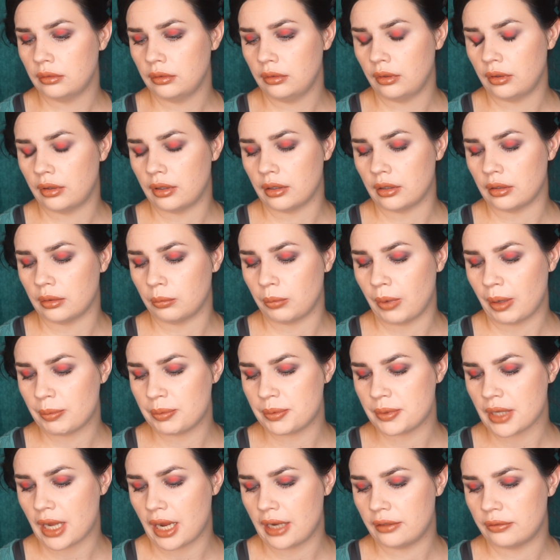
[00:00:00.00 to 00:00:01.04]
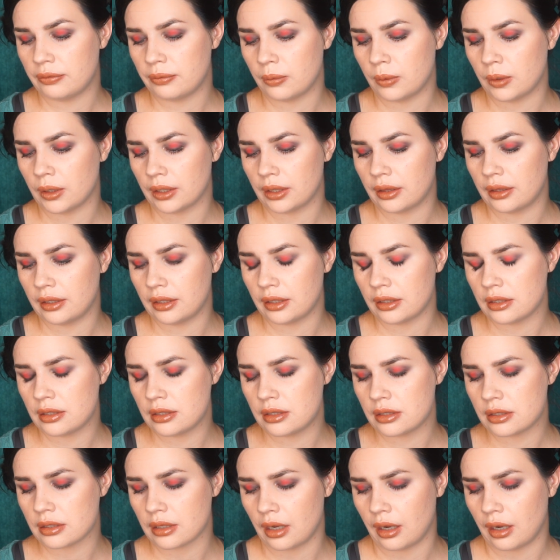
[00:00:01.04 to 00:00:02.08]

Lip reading: website for this